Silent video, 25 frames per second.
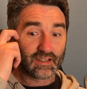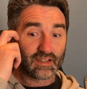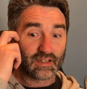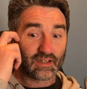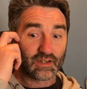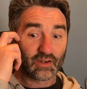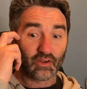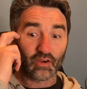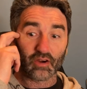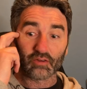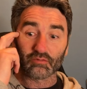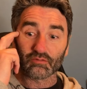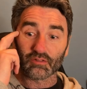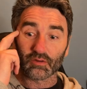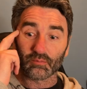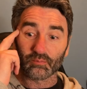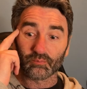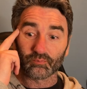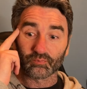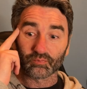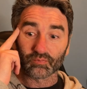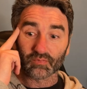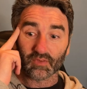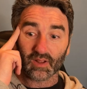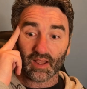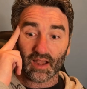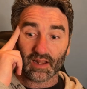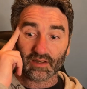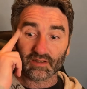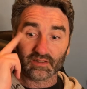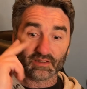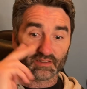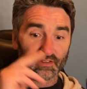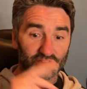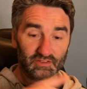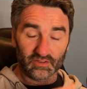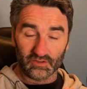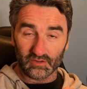Lightroom and
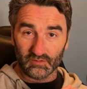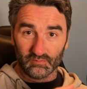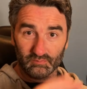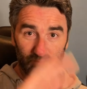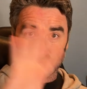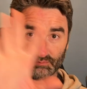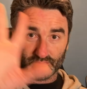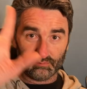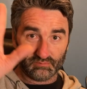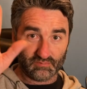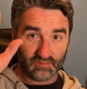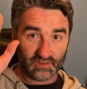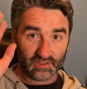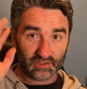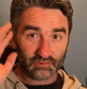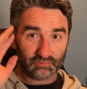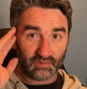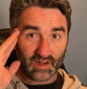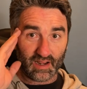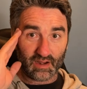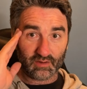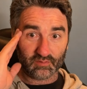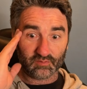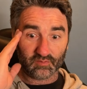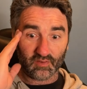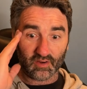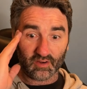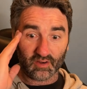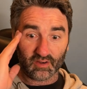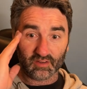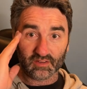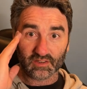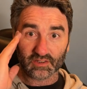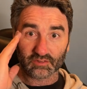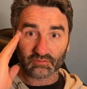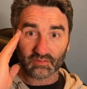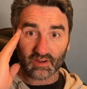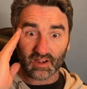just do just straight out
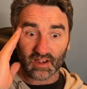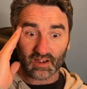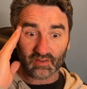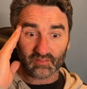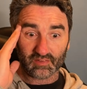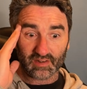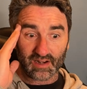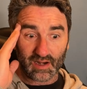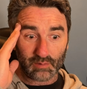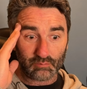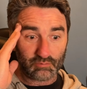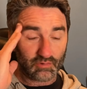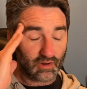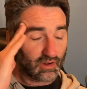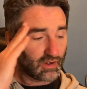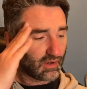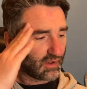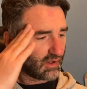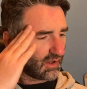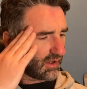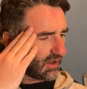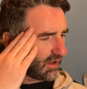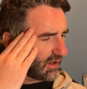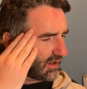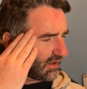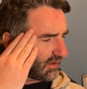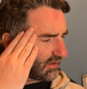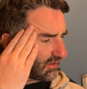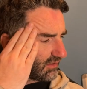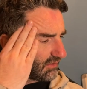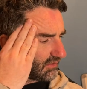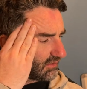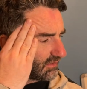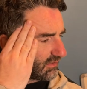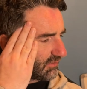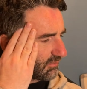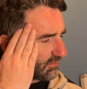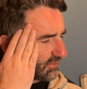photos, straight out of camera.
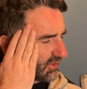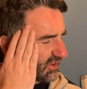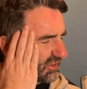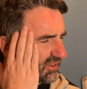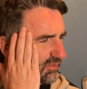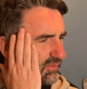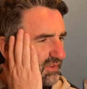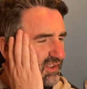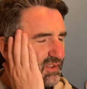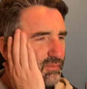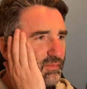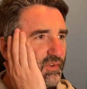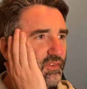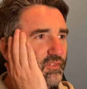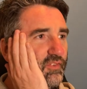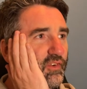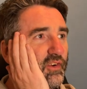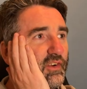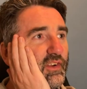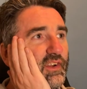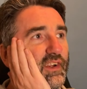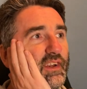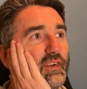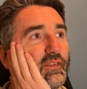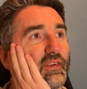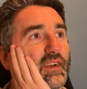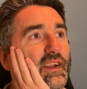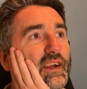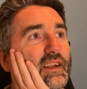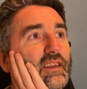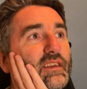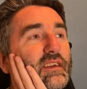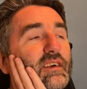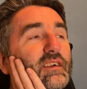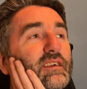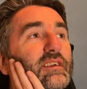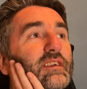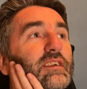Because I'm using my food, you know, and
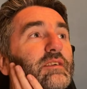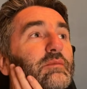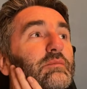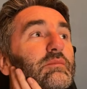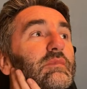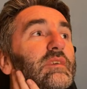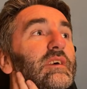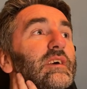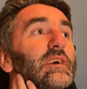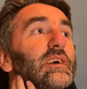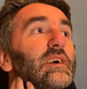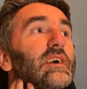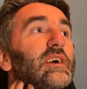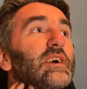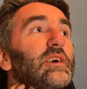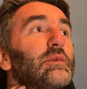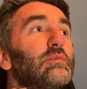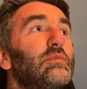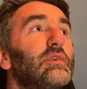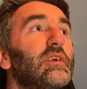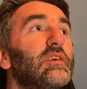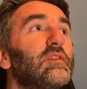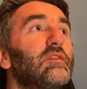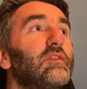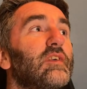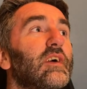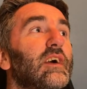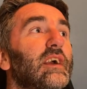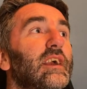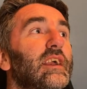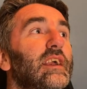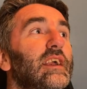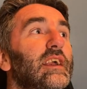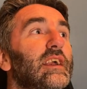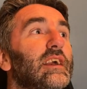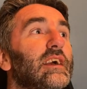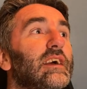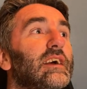that does some pretty
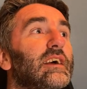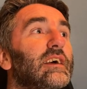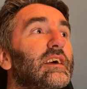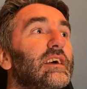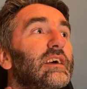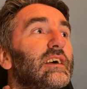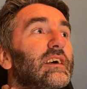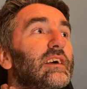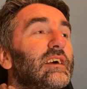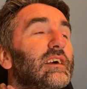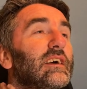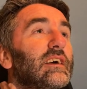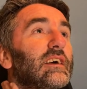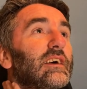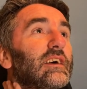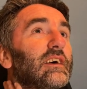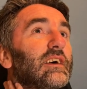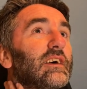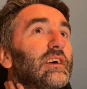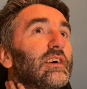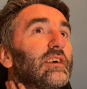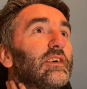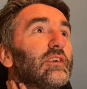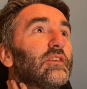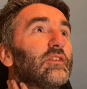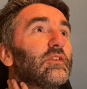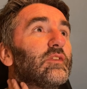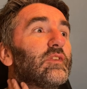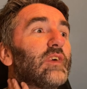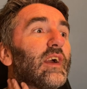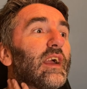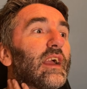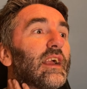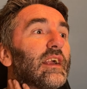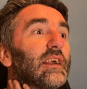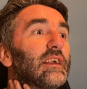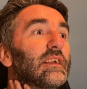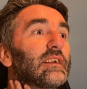funky
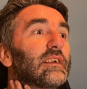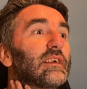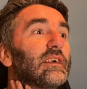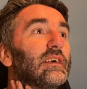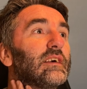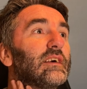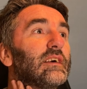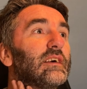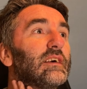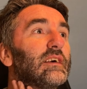things